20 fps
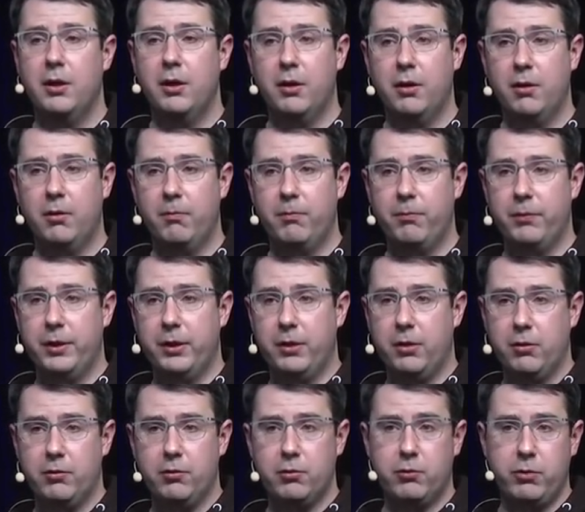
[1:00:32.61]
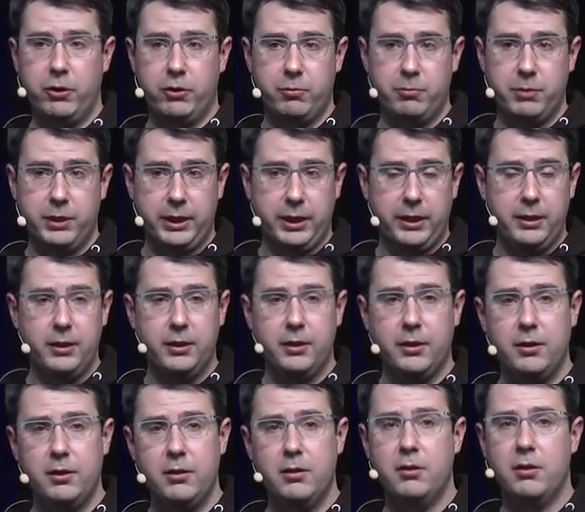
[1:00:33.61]
um, that are also quantum
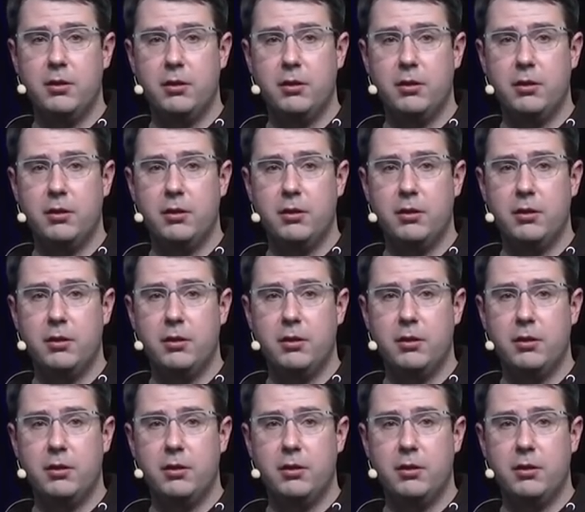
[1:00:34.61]
mechanical.